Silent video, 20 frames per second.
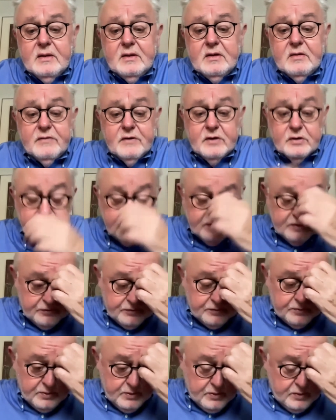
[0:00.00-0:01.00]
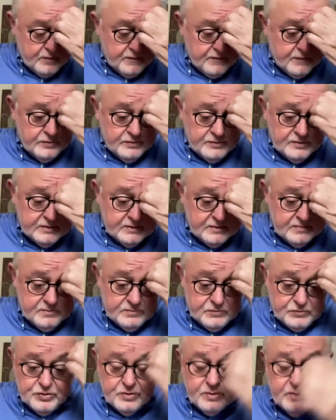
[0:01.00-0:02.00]
The first is through universal
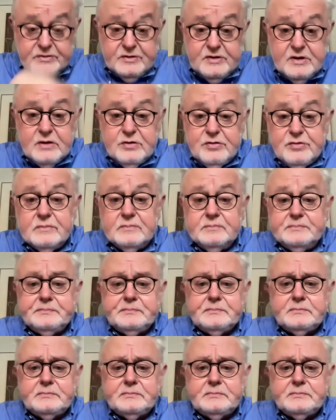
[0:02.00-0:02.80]
jurisdiction.